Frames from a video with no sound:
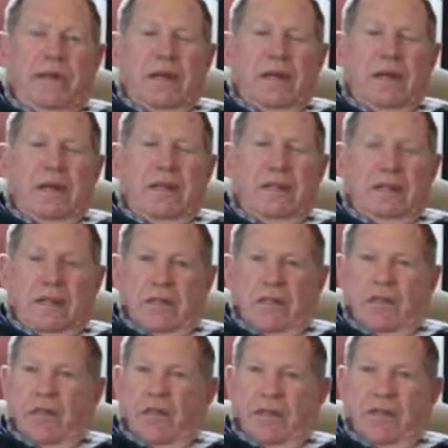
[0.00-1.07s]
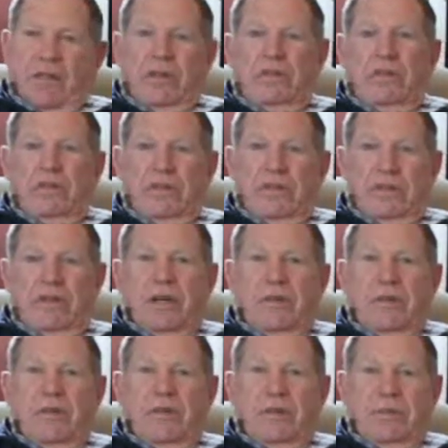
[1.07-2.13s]
It's still in the original shape
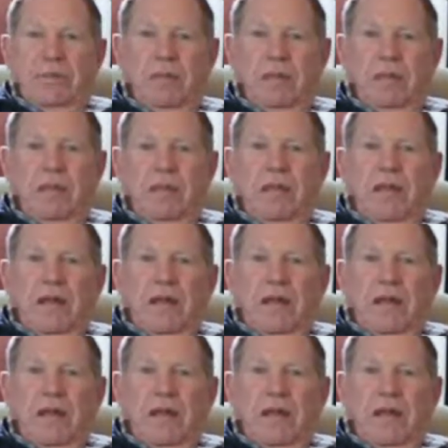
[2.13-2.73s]
it was built,